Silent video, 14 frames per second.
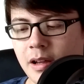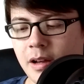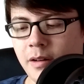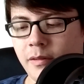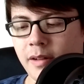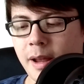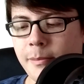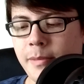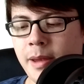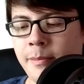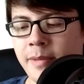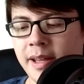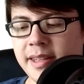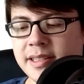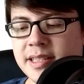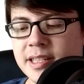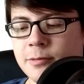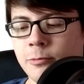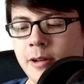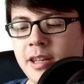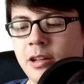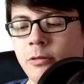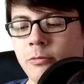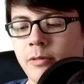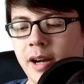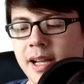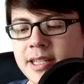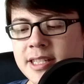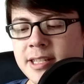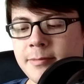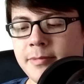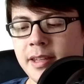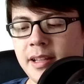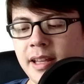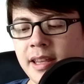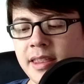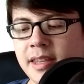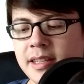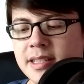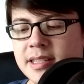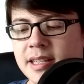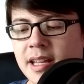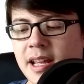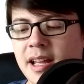What I mean by this is when you write something like this,